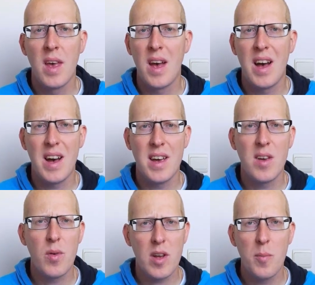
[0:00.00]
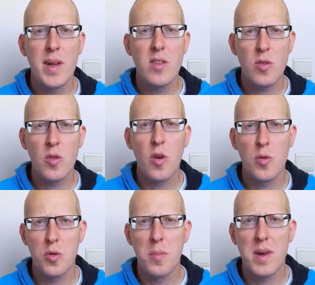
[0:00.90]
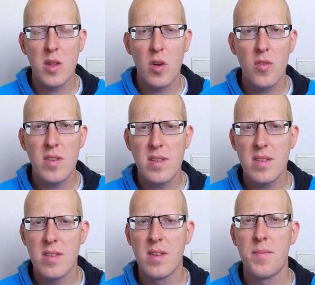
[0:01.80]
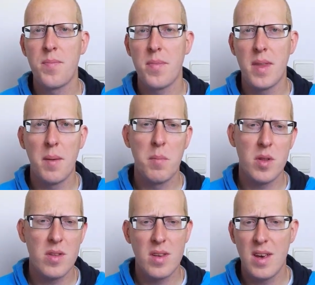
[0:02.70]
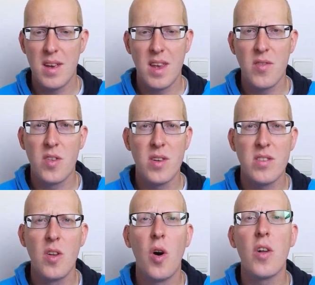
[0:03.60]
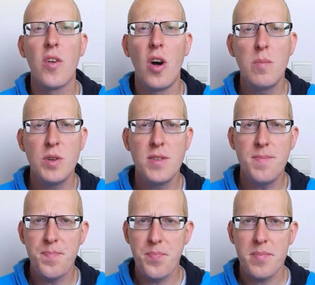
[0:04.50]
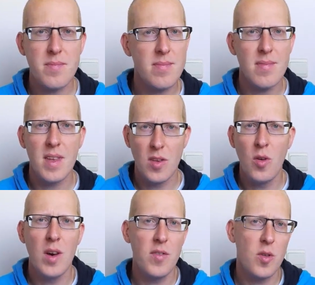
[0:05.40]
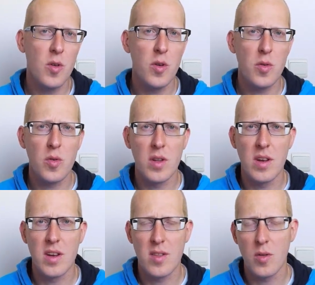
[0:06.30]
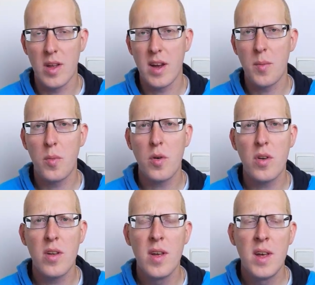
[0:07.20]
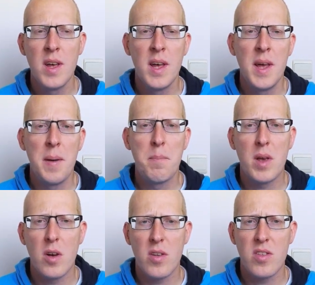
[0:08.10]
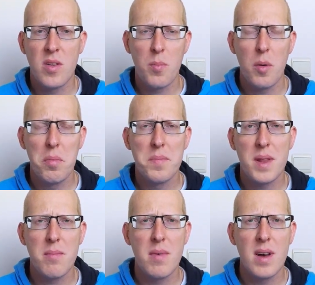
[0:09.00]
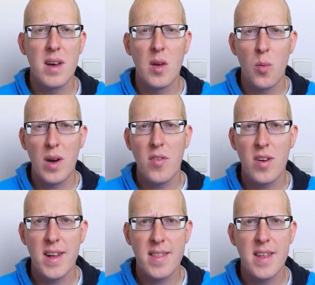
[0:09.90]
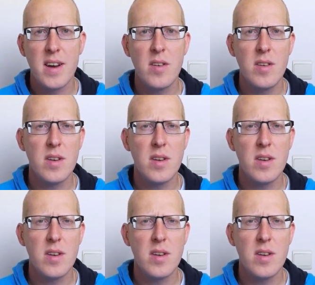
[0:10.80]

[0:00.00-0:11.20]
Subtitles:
I recommend you to go to the main office, but yeah, if there is no other option, you have to go to the airport, because the problem that my wife had there,